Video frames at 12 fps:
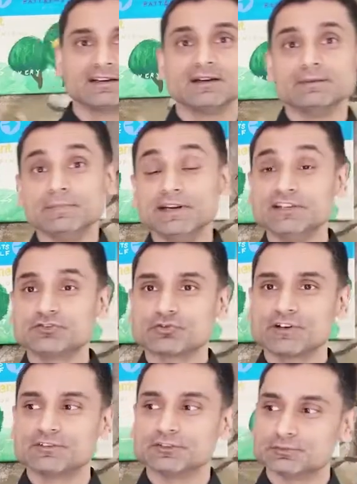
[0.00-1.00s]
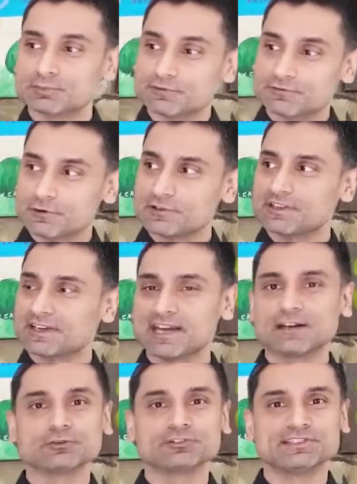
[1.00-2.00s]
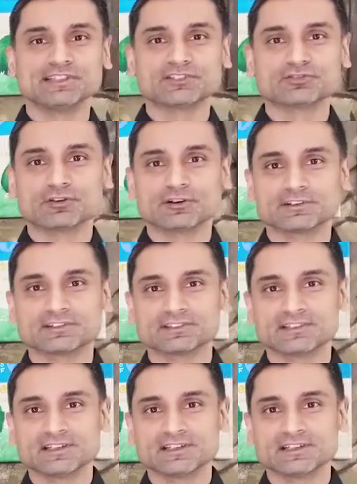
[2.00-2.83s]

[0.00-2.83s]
Many traders prefer the candlestick charts